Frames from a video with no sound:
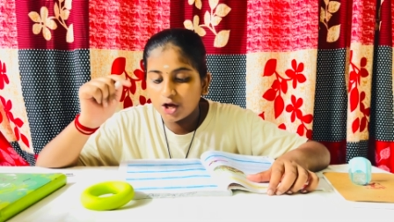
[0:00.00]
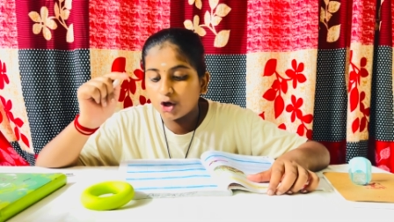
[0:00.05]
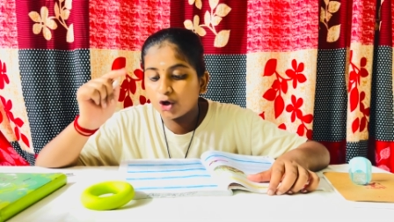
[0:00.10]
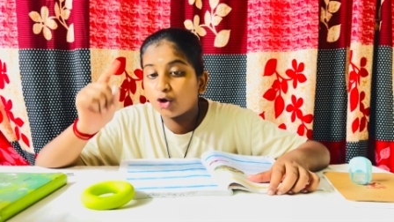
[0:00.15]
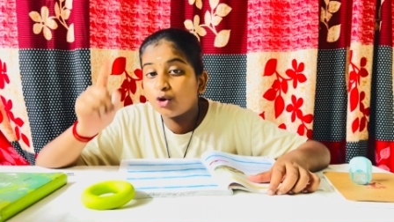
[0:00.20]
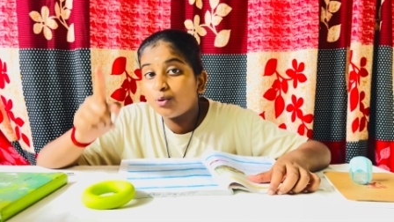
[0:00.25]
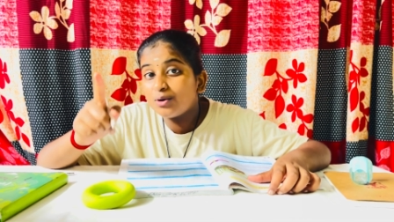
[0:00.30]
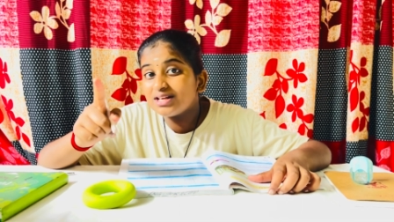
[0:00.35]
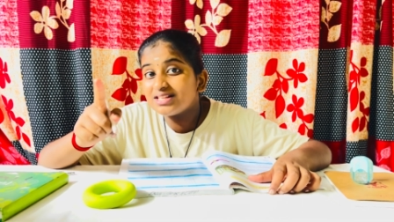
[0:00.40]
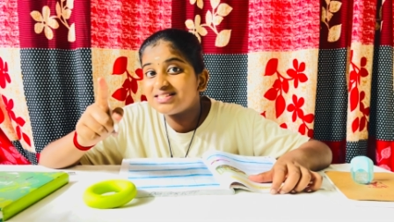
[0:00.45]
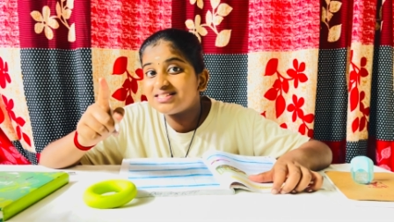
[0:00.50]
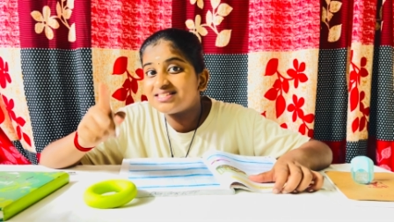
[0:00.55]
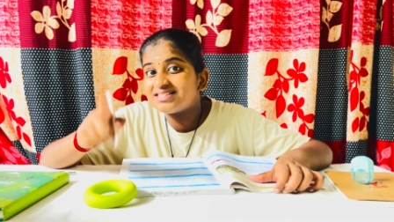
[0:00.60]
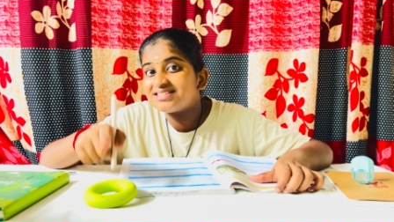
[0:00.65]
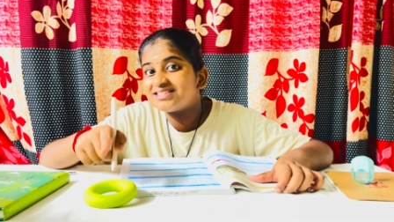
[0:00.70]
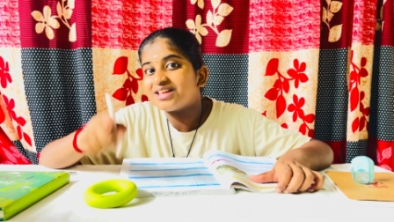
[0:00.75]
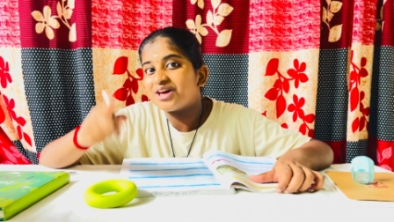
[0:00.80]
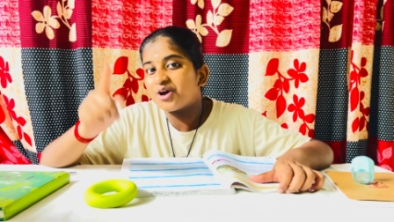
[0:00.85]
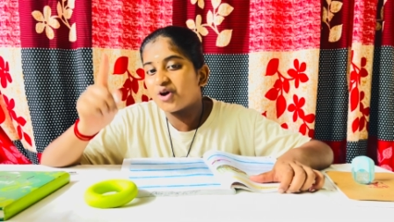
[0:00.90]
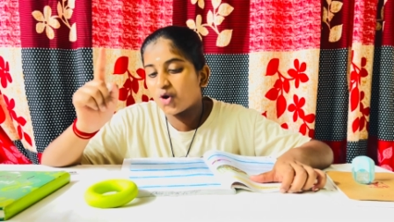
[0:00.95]
Quiz,
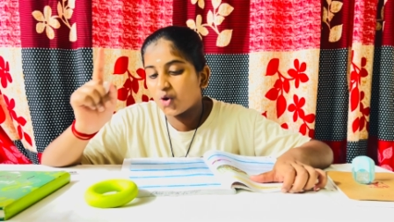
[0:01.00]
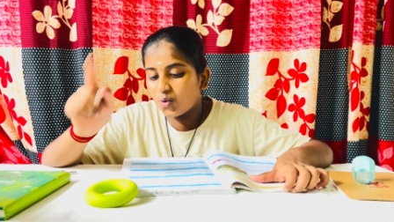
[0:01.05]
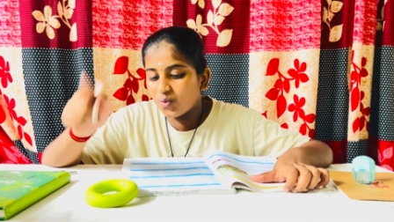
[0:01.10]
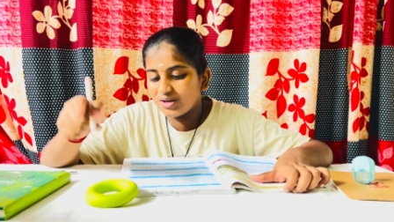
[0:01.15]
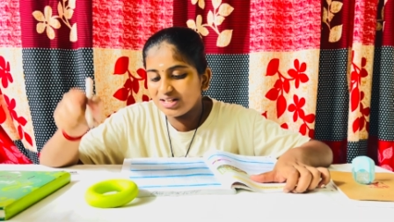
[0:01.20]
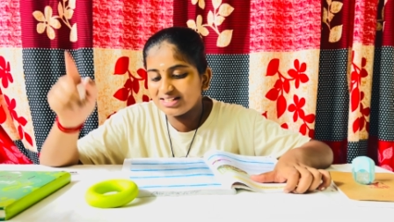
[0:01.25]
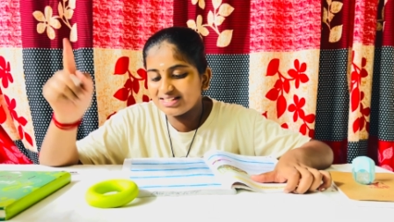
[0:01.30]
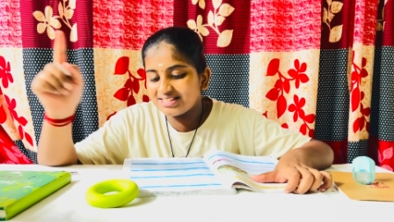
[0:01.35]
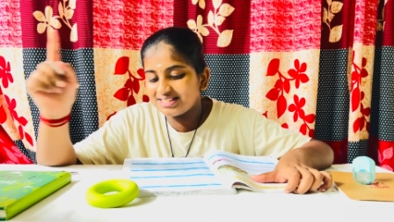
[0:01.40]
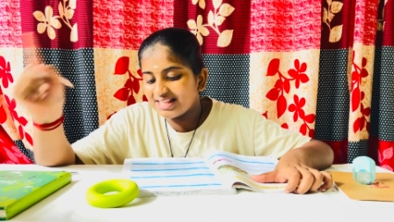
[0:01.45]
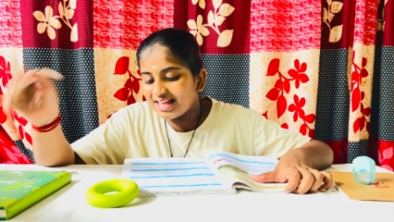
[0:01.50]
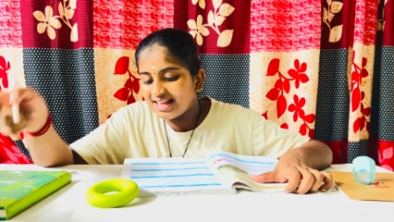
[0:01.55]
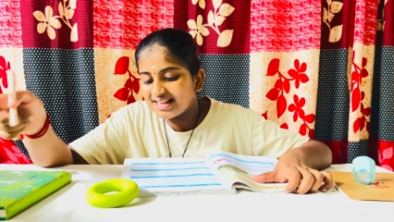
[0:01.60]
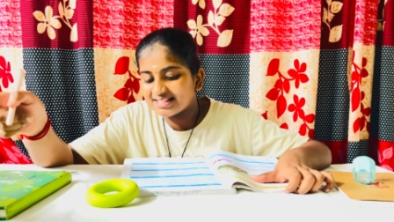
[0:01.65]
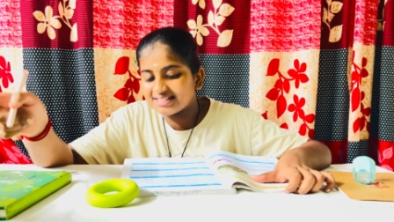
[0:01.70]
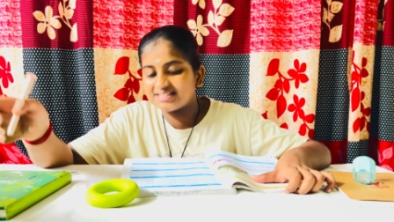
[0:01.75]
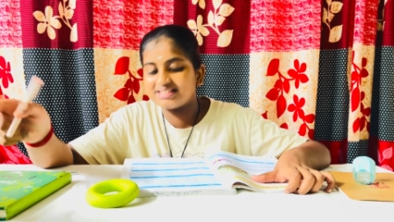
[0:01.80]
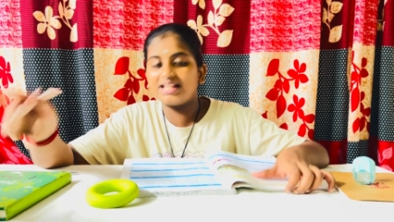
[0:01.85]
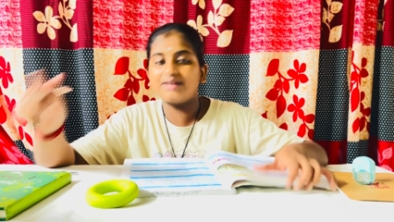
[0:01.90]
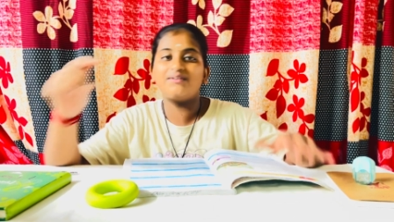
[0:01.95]

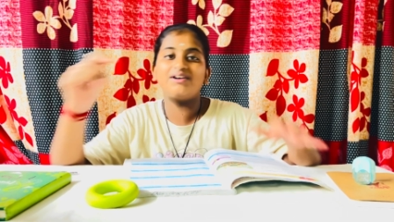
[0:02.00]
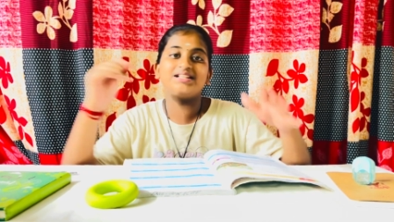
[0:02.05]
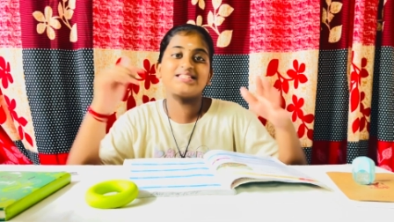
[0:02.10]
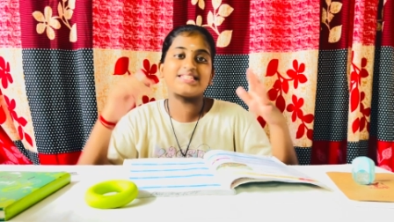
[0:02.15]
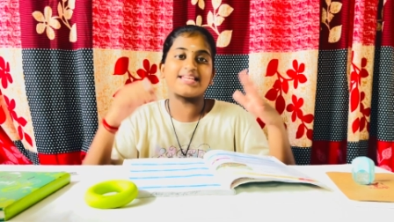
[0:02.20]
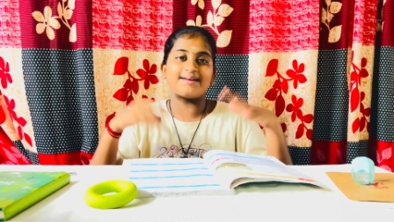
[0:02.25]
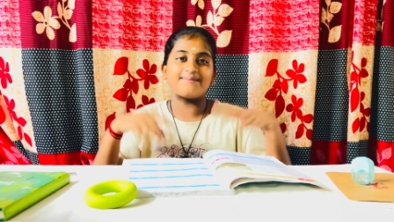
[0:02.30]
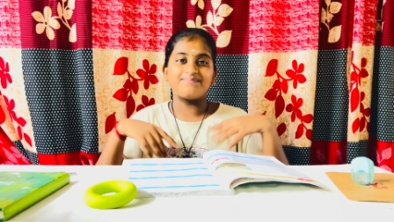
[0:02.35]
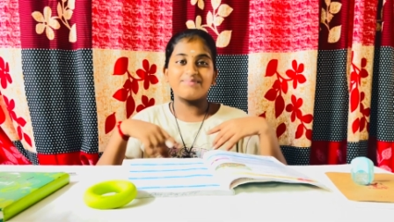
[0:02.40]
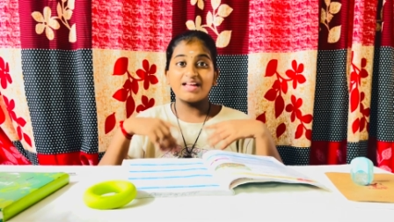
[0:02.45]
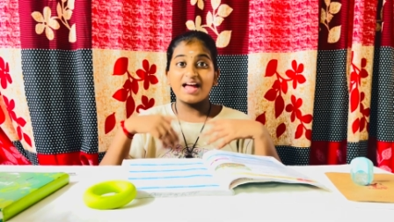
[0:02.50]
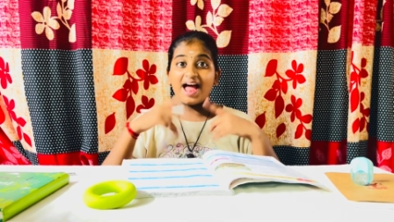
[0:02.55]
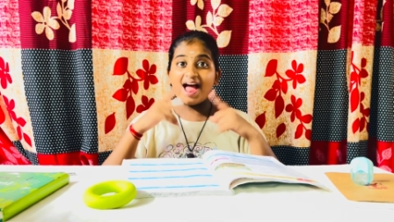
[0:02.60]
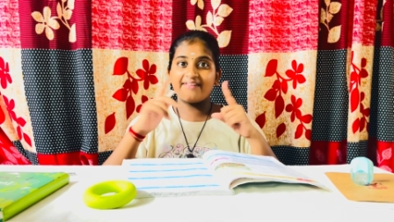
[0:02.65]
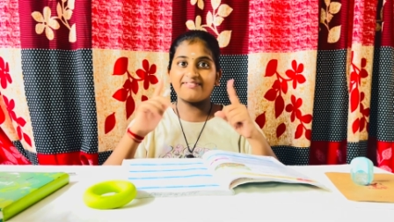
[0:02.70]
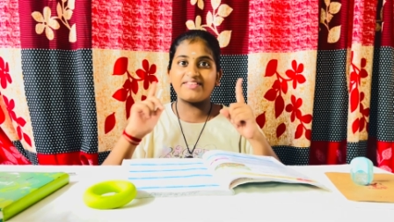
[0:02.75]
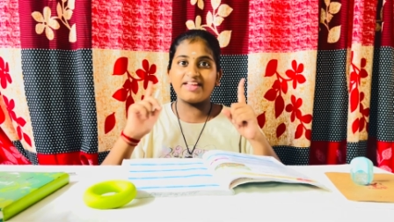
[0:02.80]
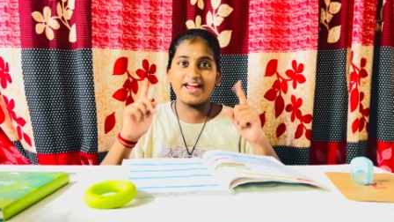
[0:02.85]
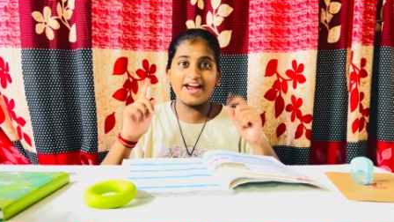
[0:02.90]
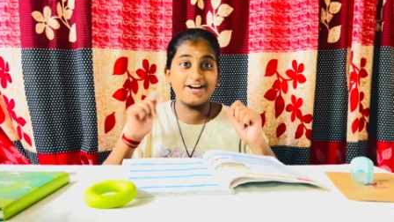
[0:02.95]
quizzes. Now I'll say at
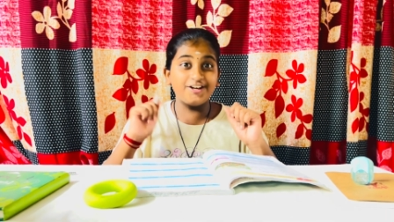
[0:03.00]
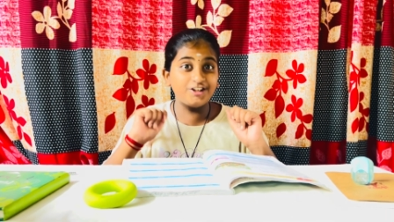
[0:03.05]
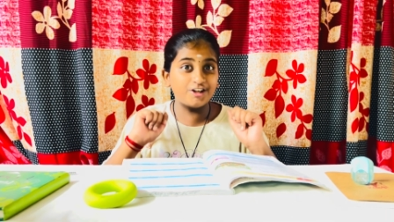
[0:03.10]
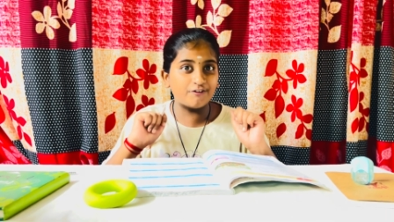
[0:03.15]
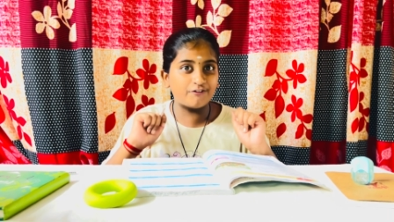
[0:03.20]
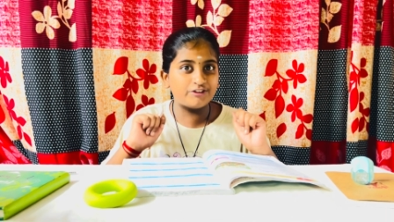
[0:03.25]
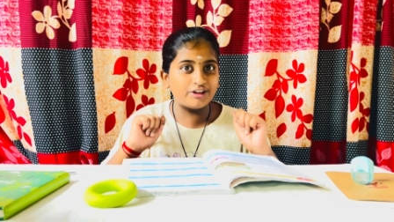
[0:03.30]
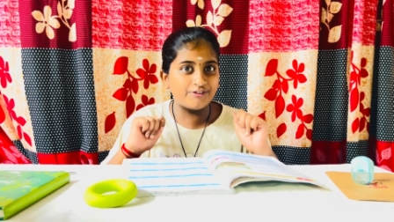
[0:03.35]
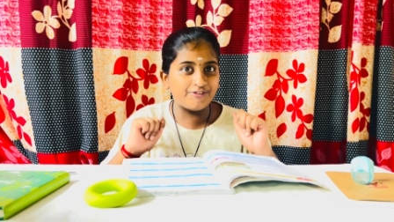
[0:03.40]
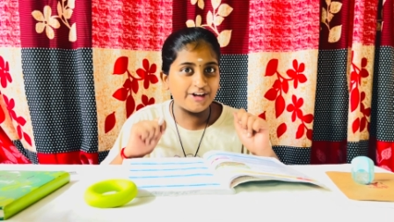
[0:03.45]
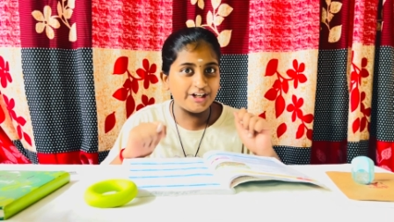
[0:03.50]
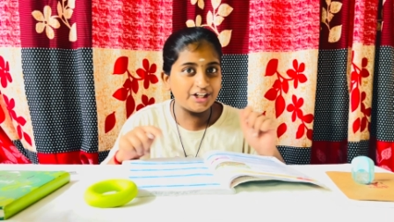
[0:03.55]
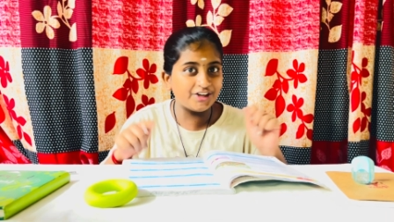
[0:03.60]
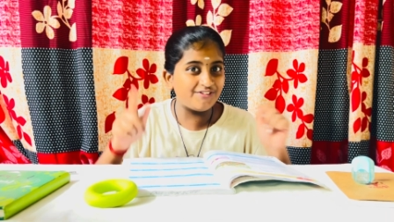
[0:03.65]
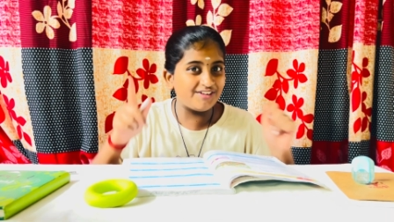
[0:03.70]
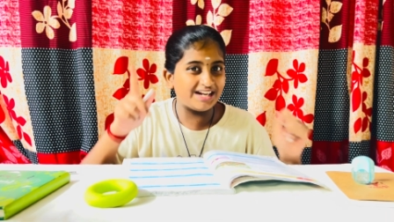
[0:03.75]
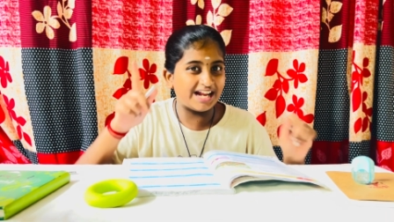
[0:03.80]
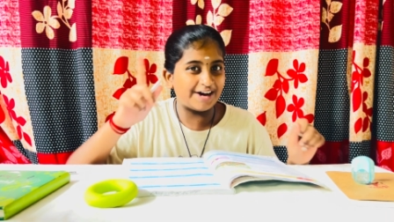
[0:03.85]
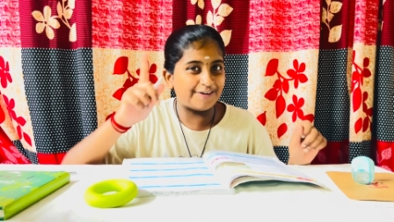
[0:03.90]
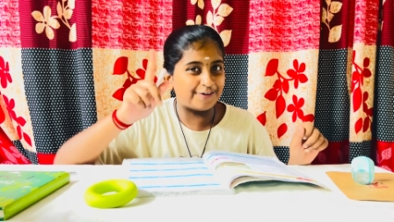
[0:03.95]
the end of the video
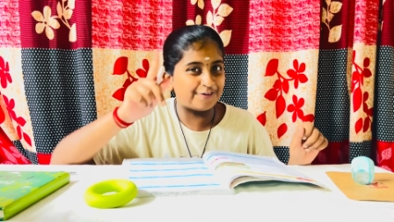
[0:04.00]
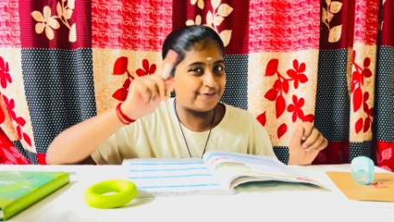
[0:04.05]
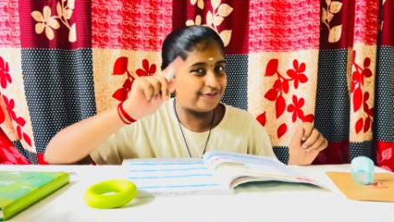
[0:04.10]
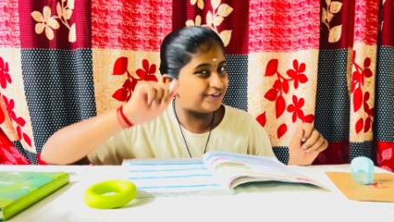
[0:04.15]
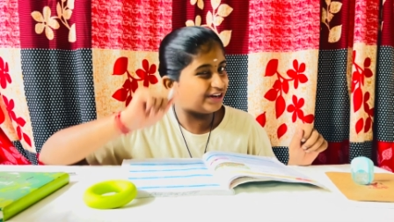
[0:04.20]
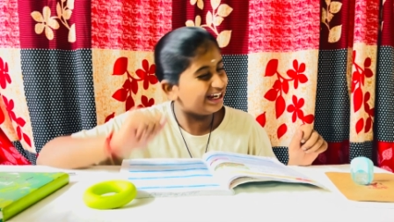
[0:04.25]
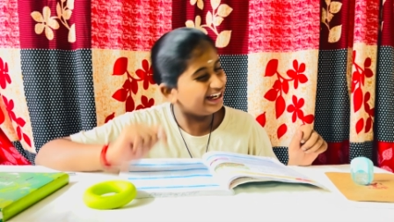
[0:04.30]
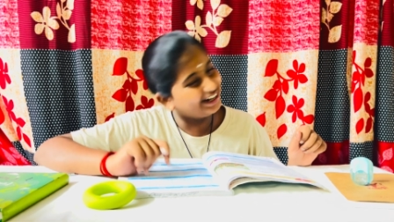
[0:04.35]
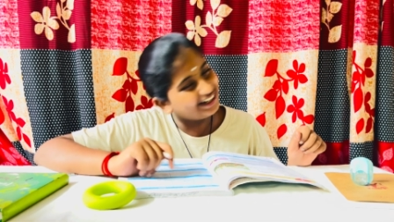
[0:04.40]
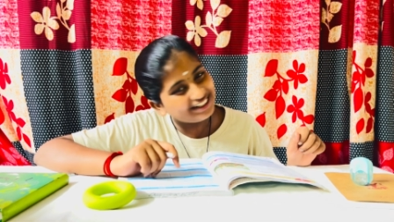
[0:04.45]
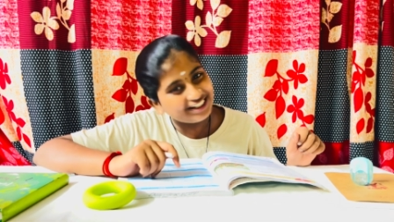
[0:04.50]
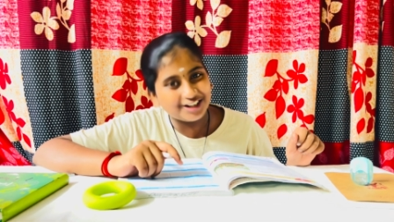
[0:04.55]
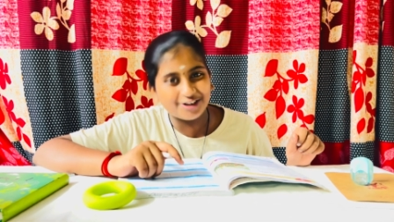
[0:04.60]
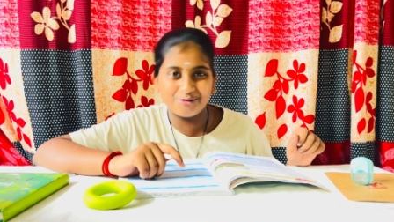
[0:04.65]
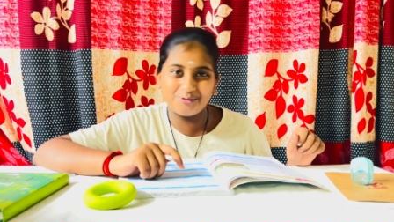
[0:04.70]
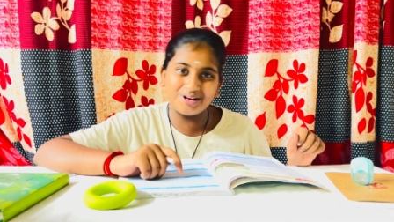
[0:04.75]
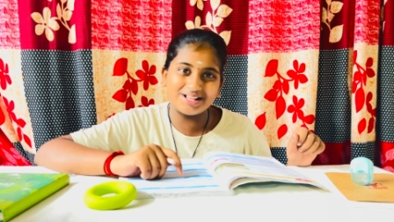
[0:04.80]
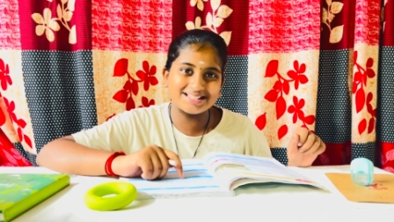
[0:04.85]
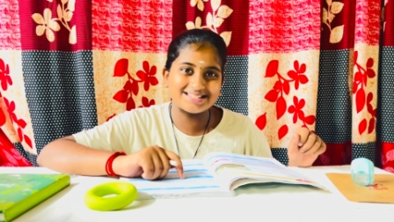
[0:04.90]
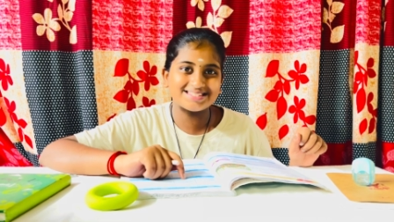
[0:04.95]
we'll have a little
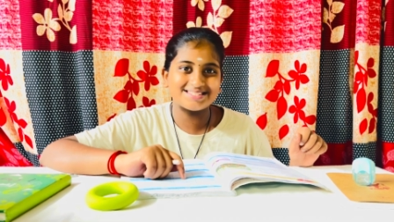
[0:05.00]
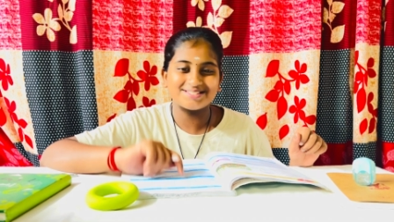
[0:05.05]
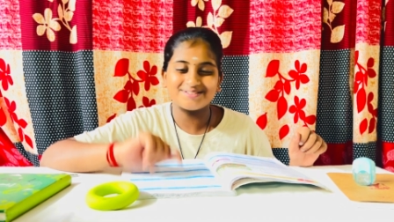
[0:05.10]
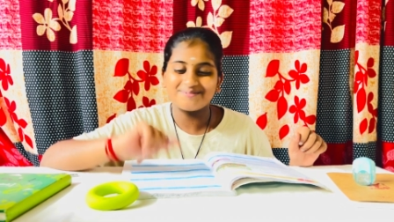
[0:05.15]
quiz.